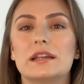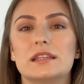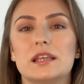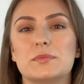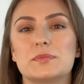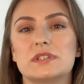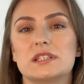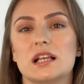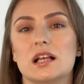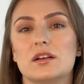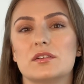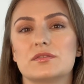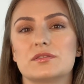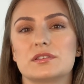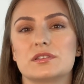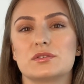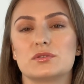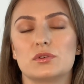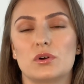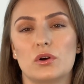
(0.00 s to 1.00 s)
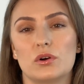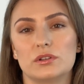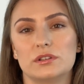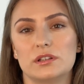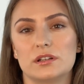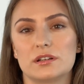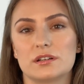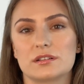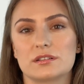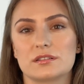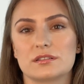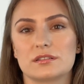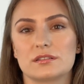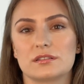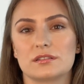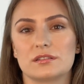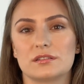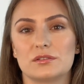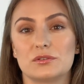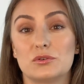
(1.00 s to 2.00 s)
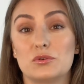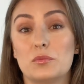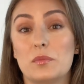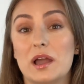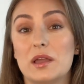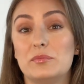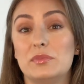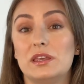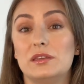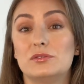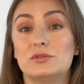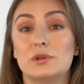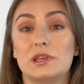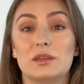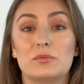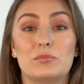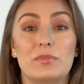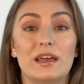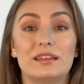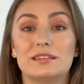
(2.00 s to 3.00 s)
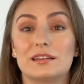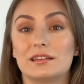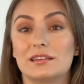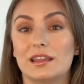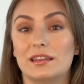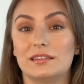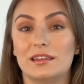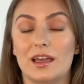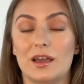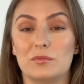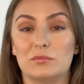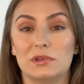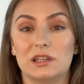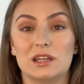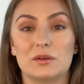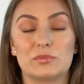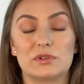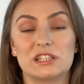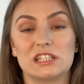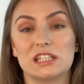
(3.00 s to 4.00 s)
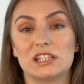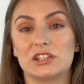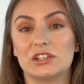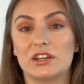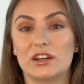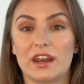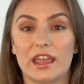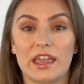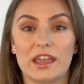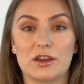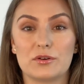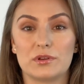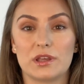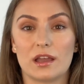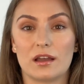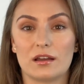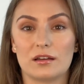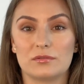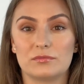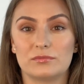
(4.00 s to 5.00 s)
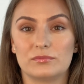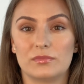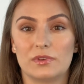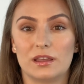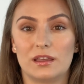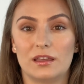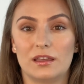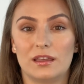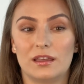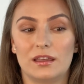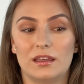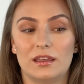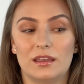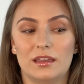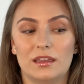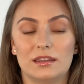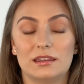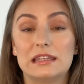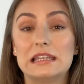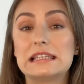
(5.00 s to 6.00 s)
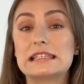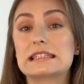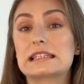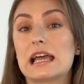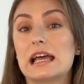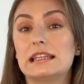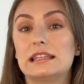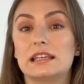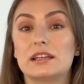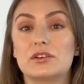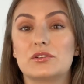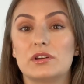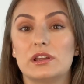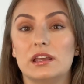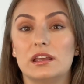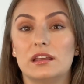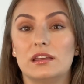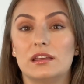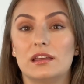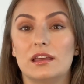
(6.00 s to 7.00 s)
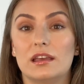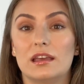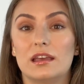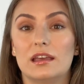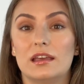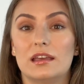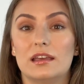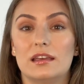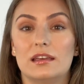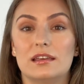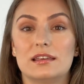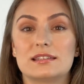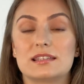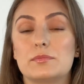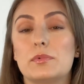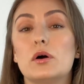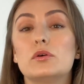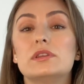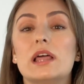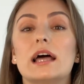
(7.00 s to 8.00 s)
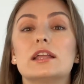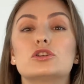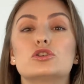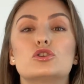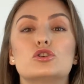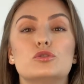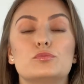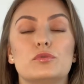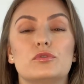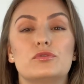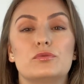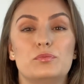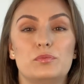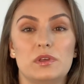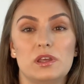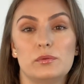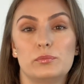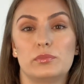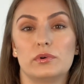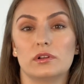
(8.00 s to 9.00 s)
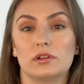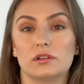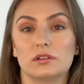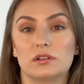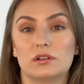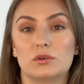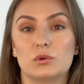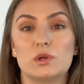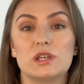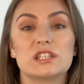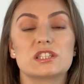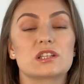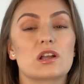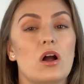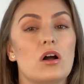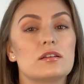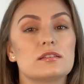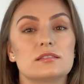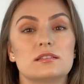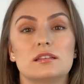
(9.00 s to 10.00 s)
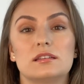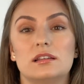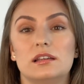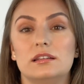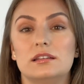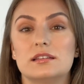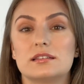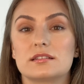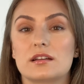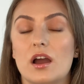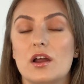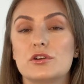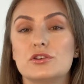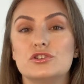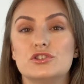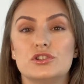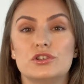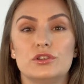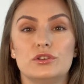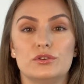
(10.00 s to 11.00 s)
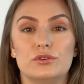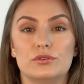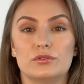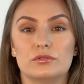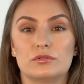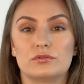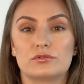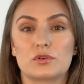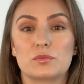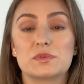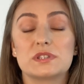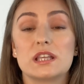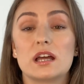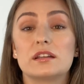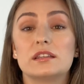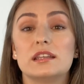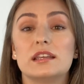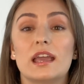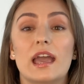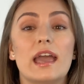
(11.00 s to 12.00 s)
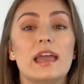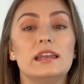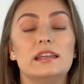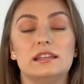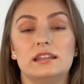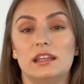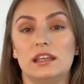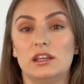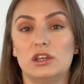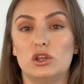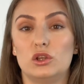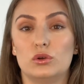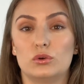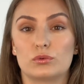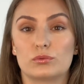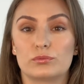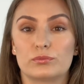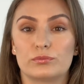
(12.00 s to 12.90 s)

themselves to others who might be doing better than them in a particular area. This category is about that group of people who is constantly discouraging you from starting anything new.